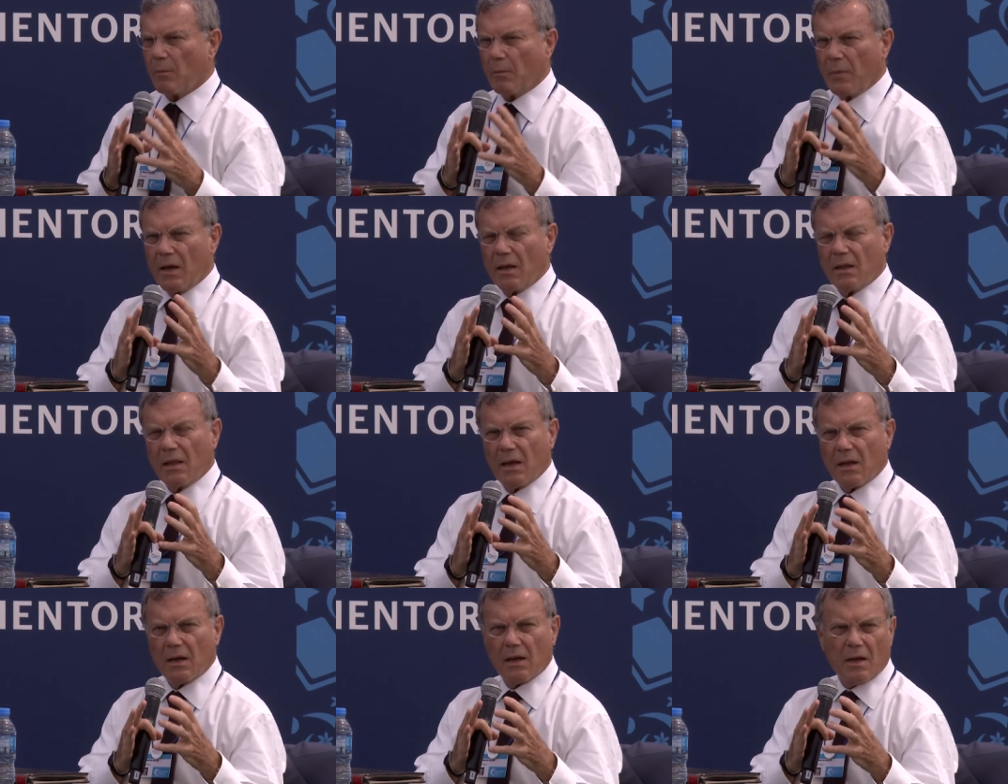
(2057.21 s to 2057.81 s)
By
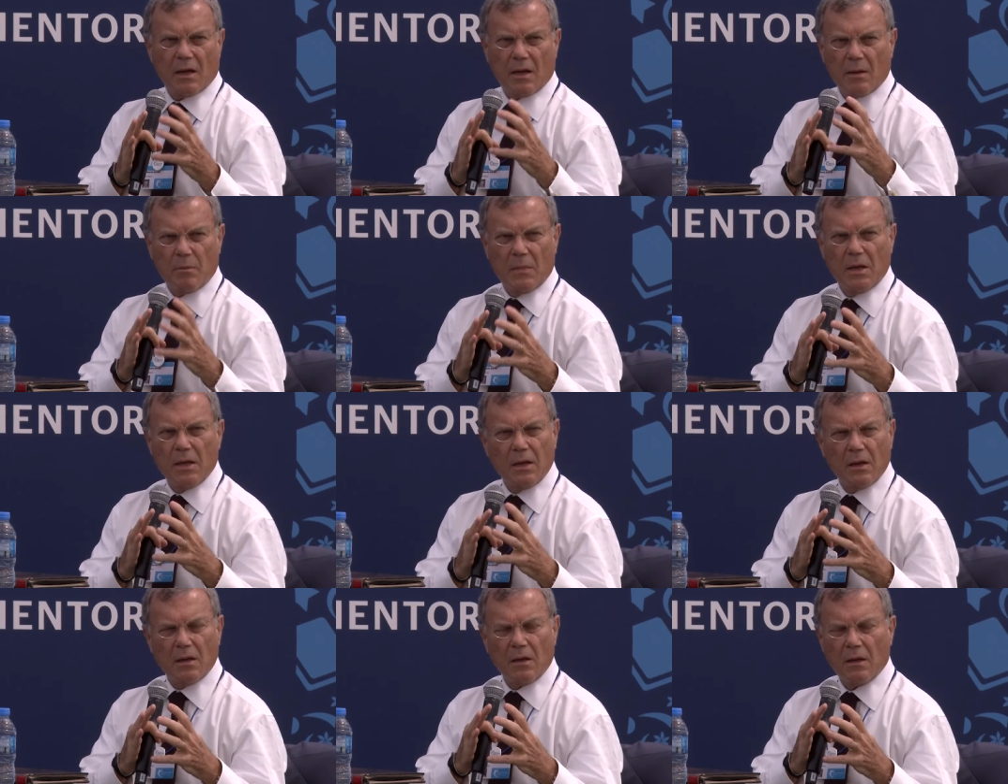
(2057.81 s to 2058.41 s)
that I
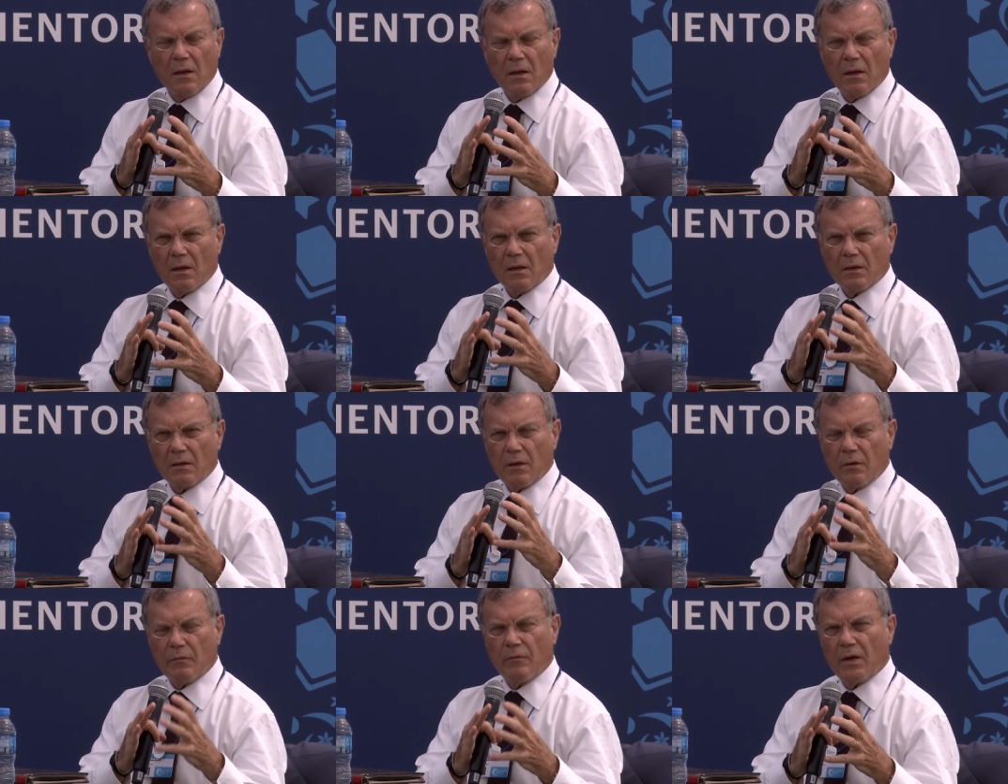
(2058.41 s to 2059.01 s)
mean
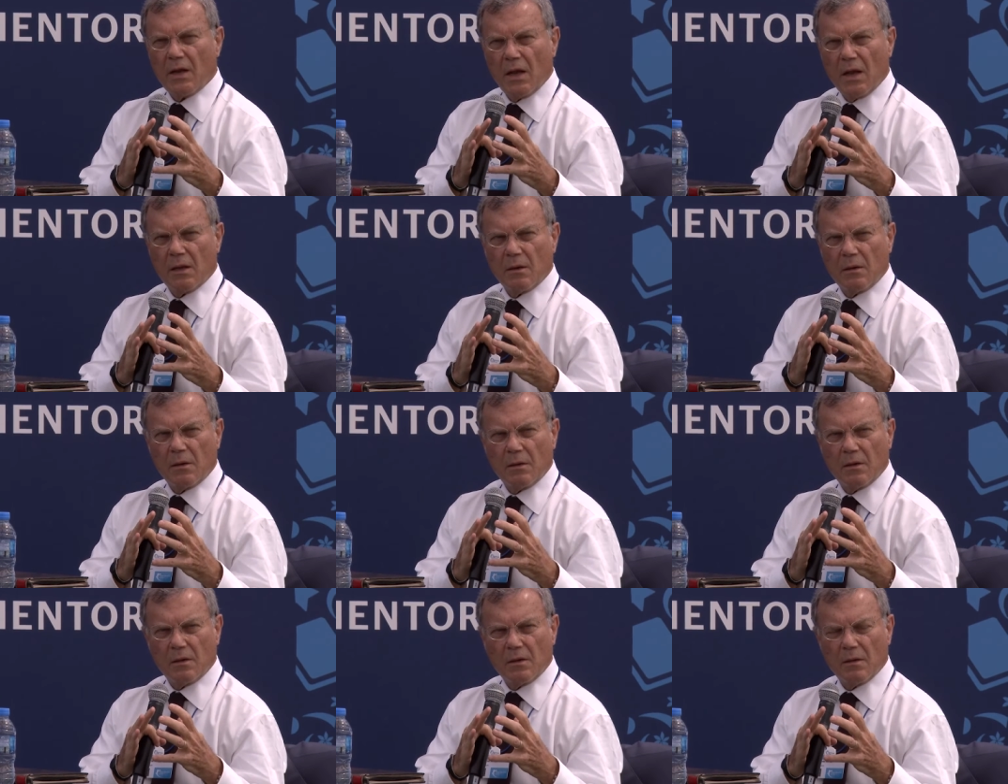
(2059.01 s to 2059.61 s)

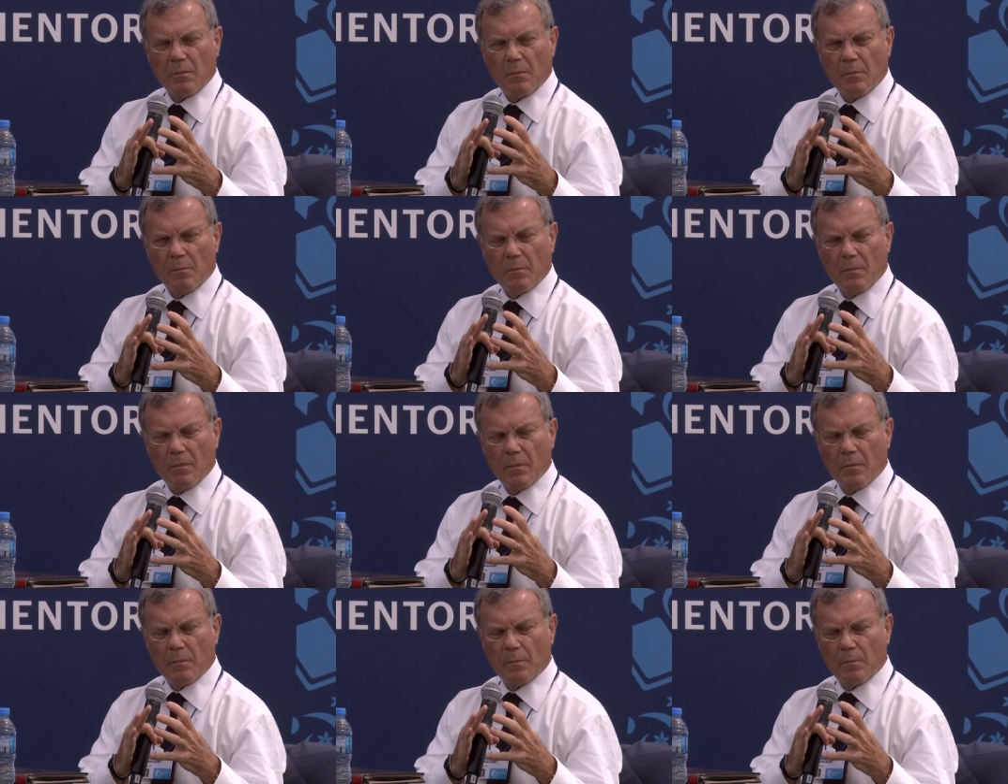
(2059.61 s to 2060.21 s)
dividend
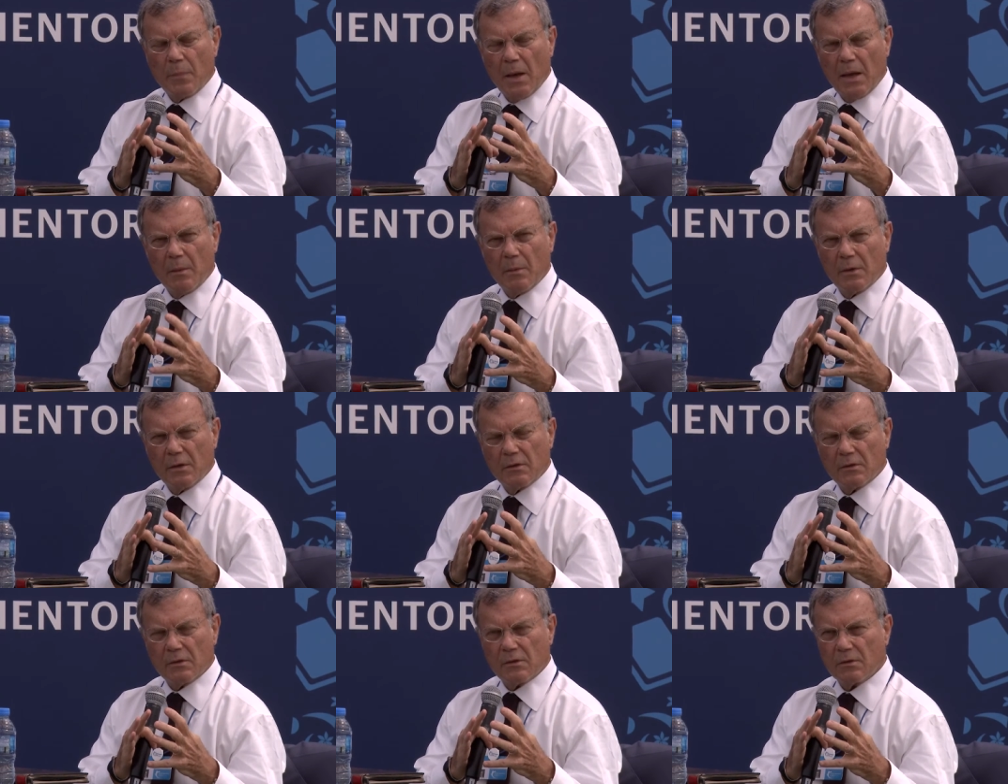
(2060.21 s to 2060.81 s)

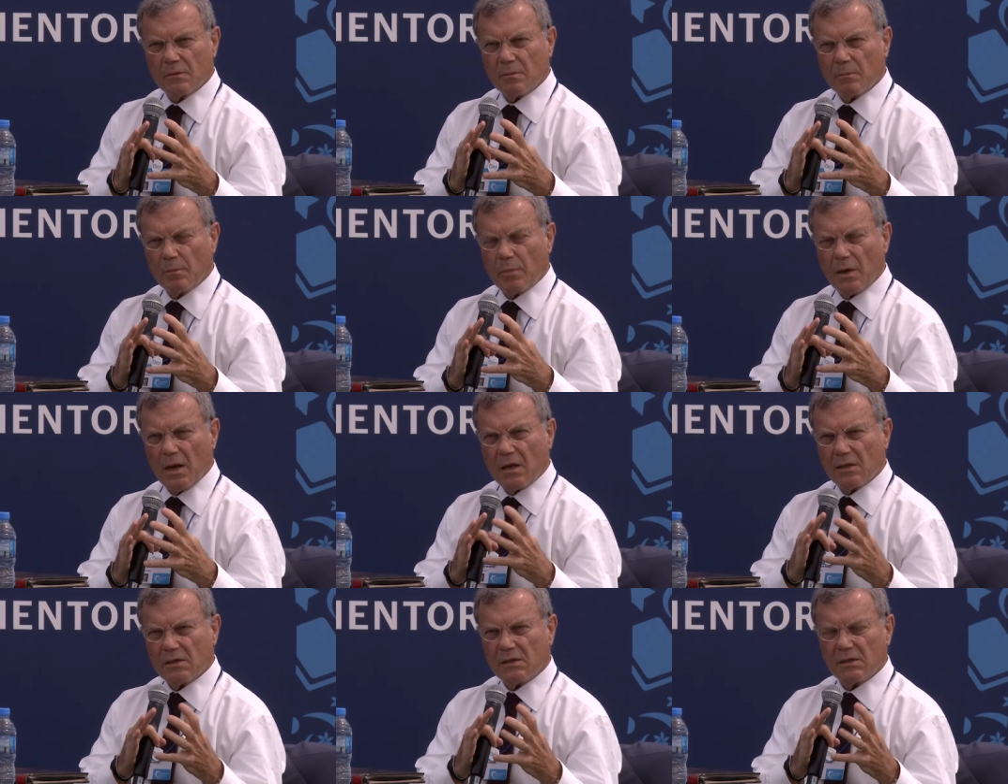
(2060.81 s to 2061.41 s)
payments
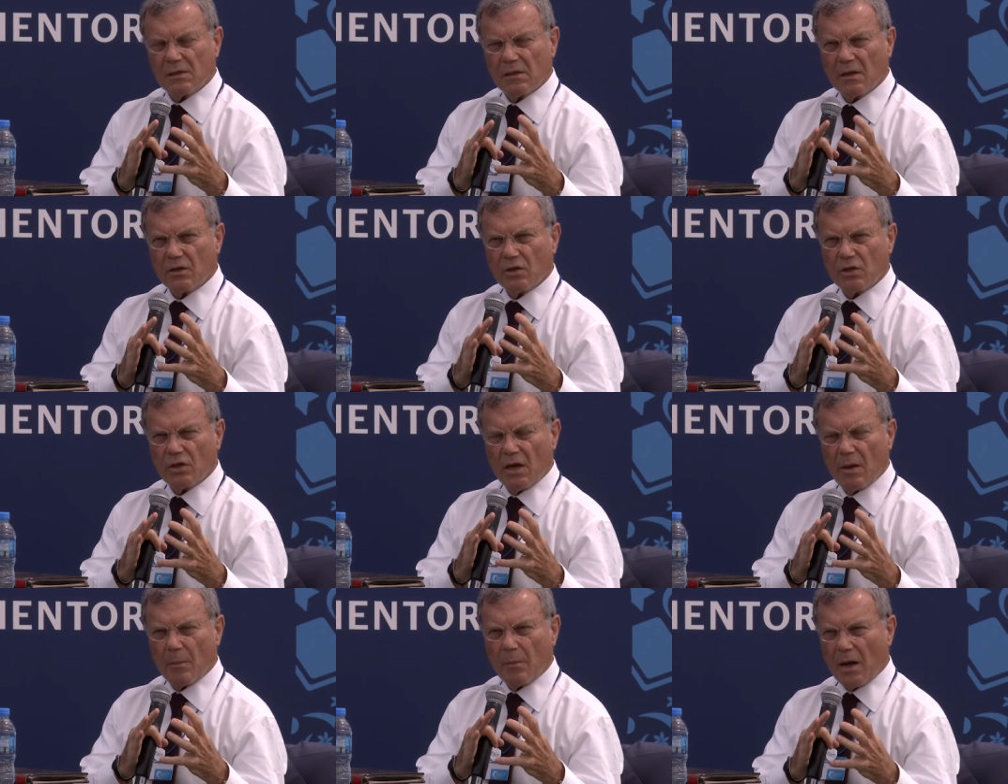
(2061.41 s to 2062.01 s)
plus
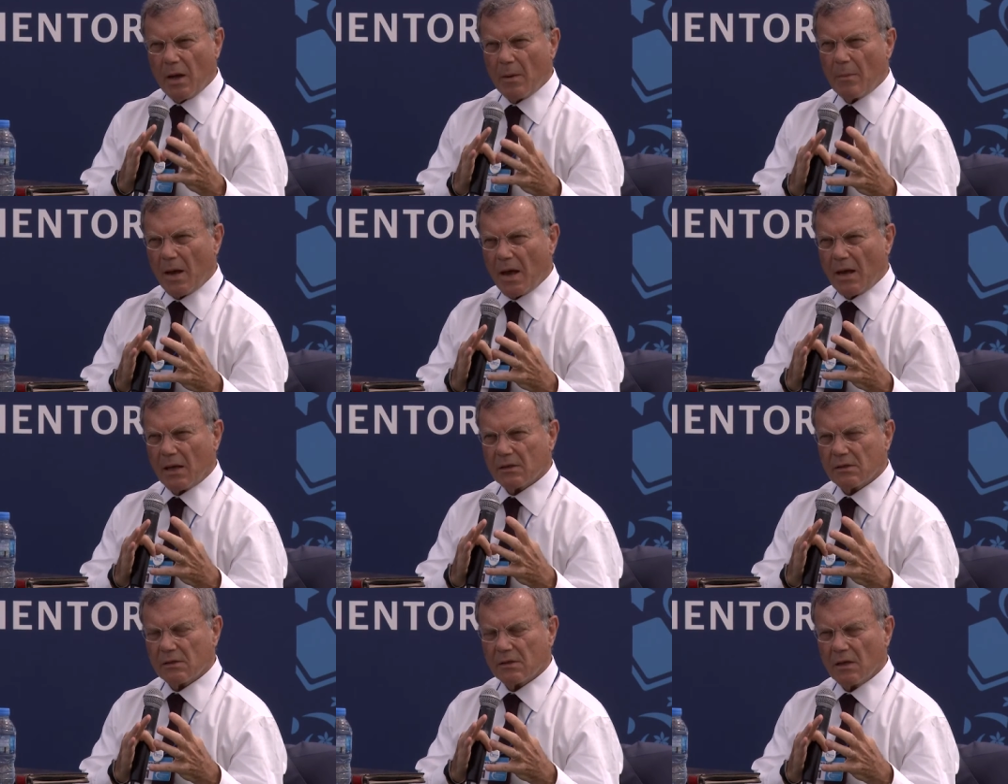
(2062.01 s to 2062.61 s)
share
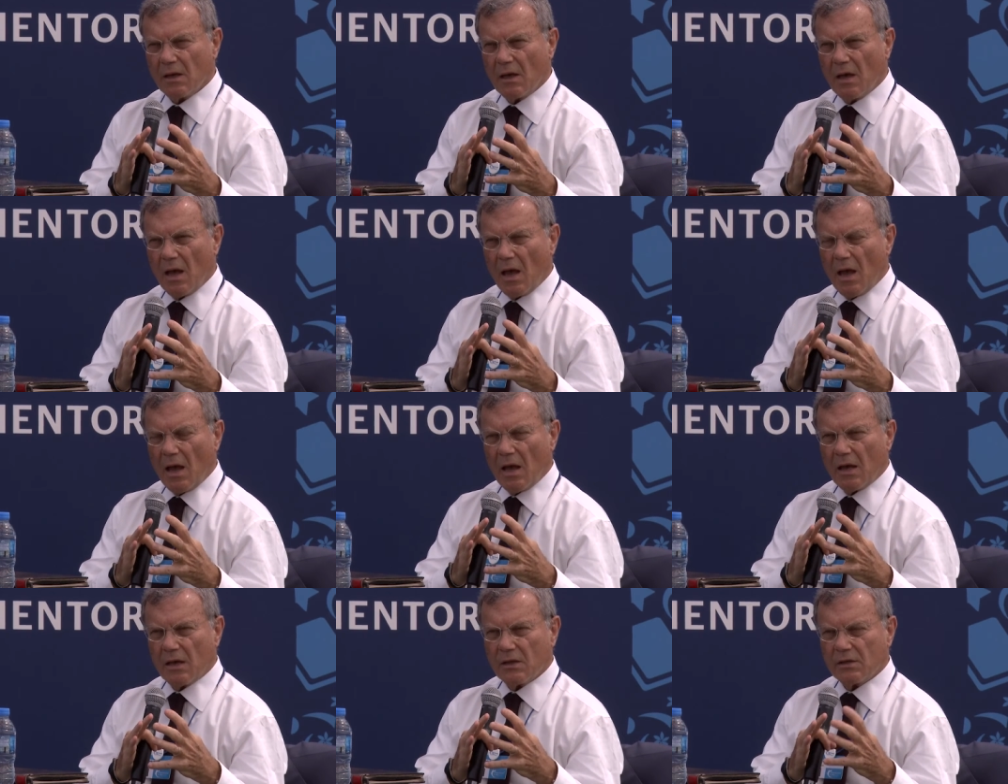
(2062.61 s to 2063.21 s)
buybacks
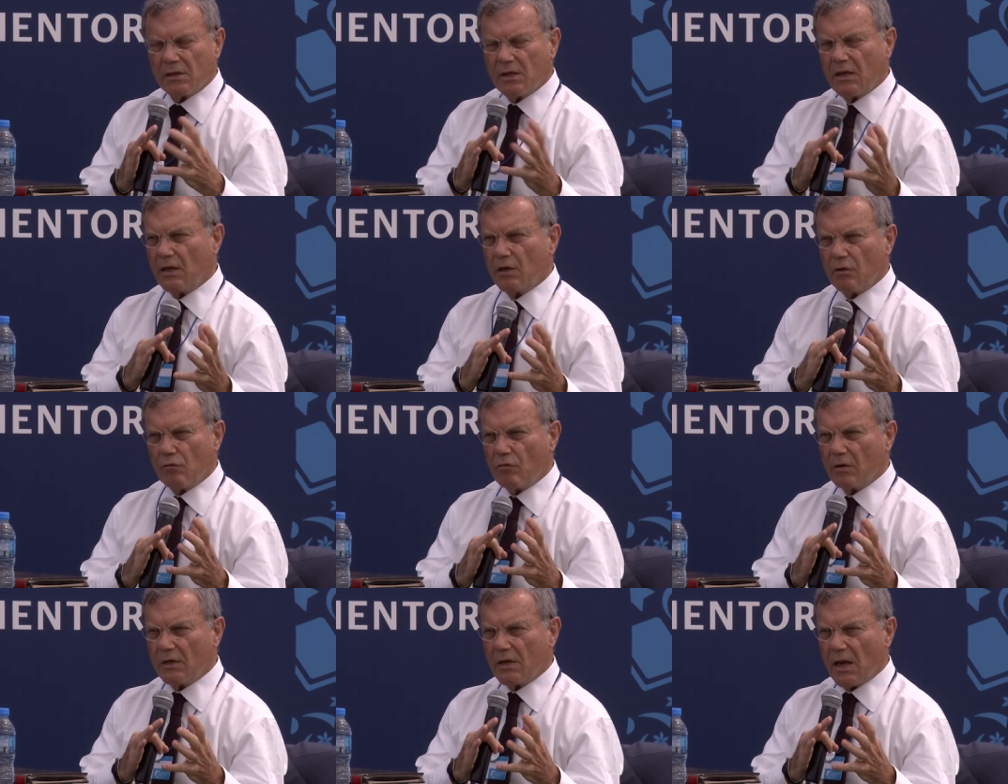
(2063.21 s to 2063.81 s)

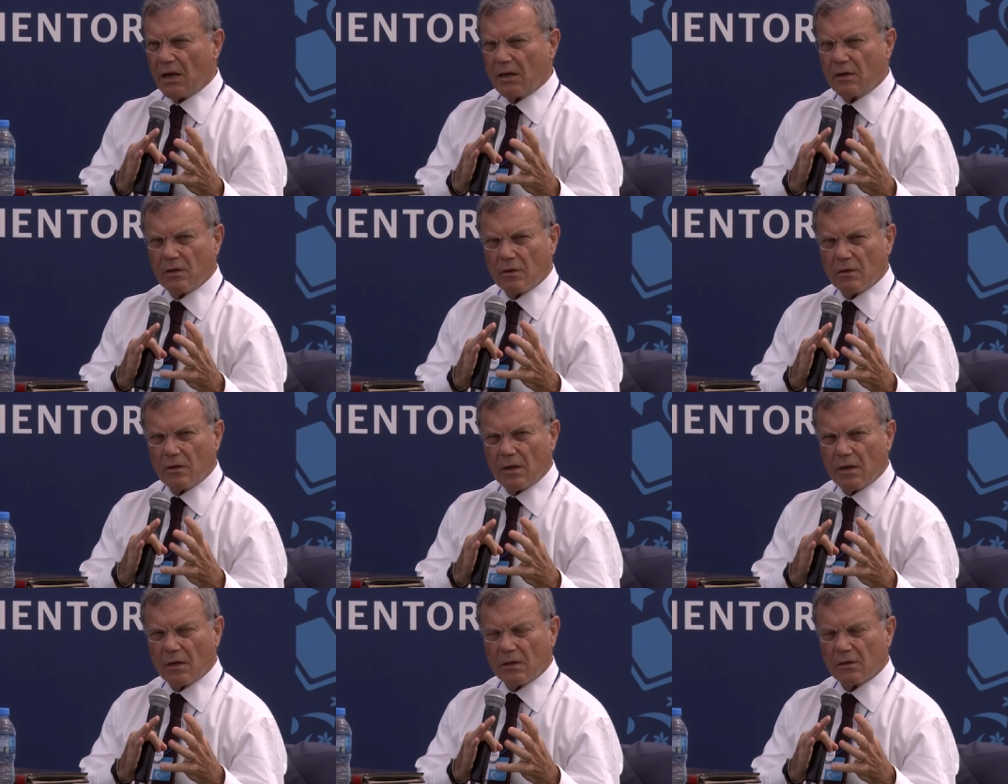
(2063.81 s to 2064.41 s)
exceeded retained
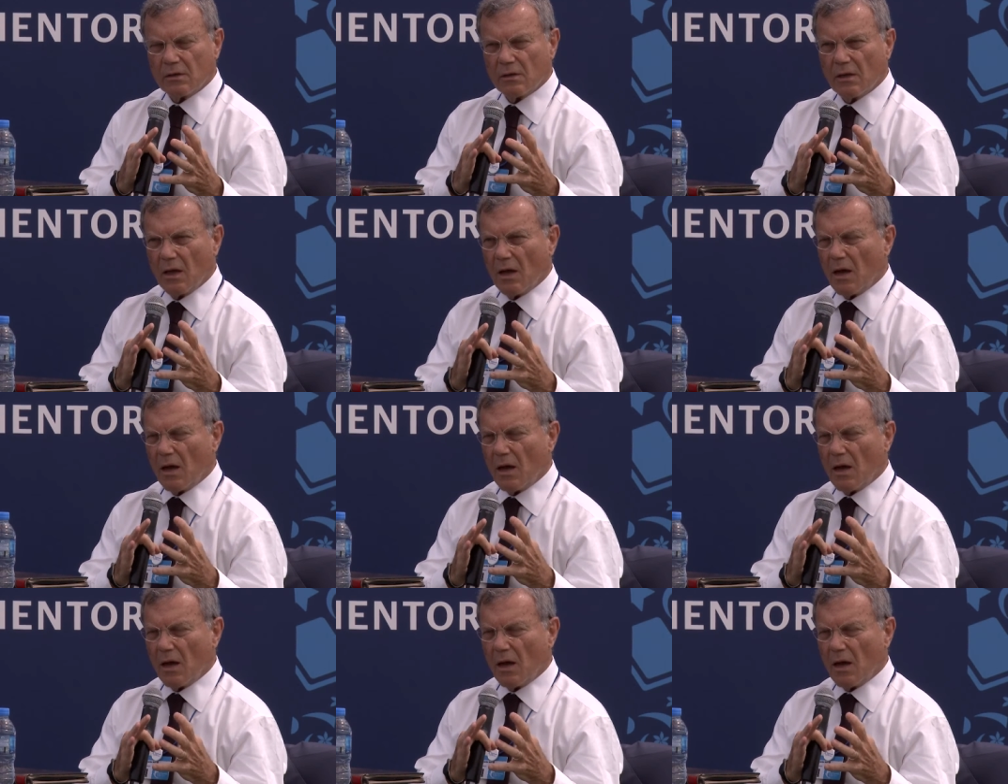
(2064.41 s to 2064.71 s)
earnings.